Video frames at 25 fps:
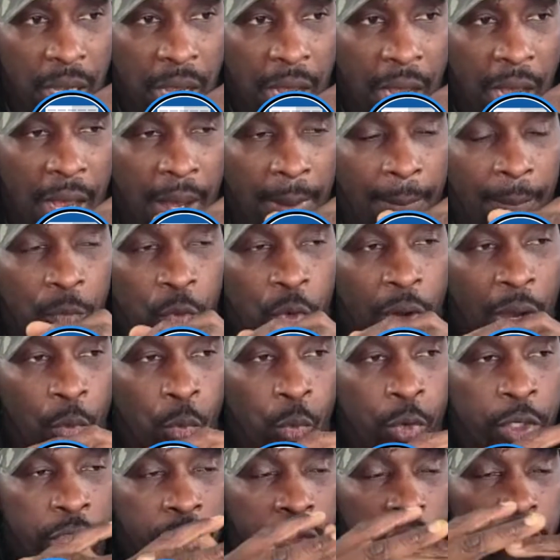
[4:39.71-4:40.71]

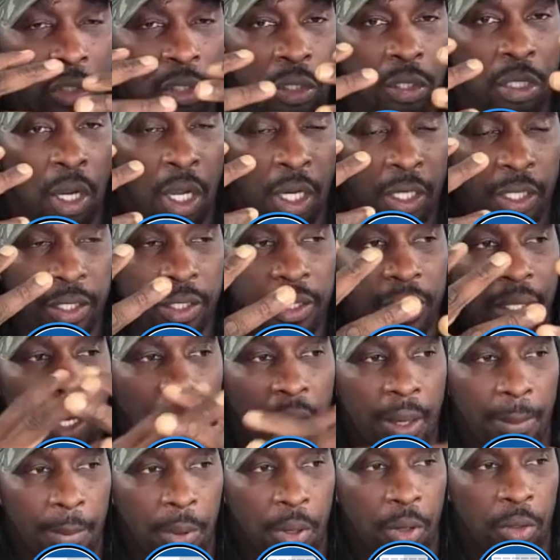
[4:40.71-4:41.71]
We're talking
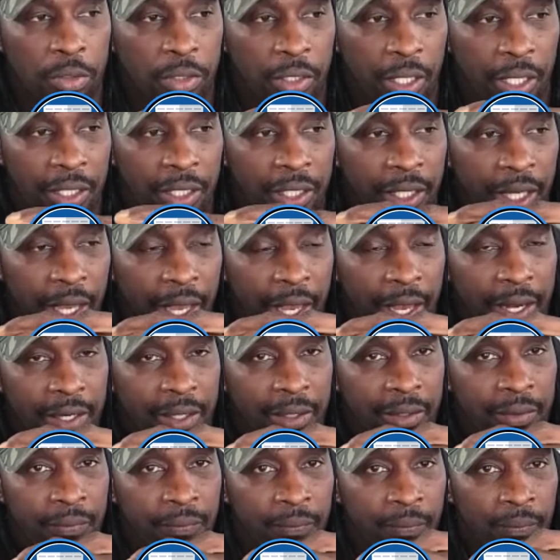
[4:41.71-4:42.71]
about,
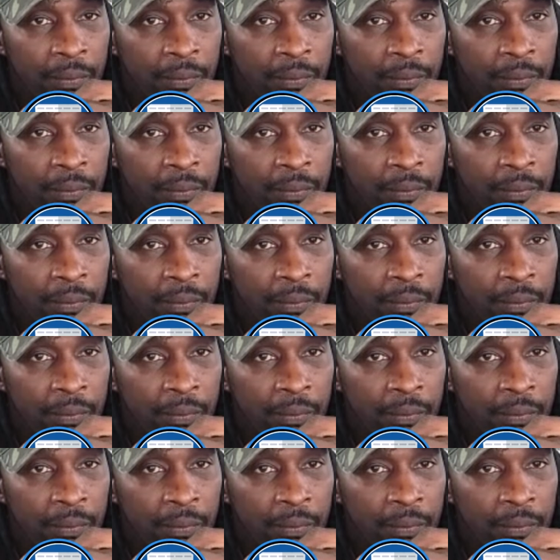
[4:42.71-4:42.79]
again,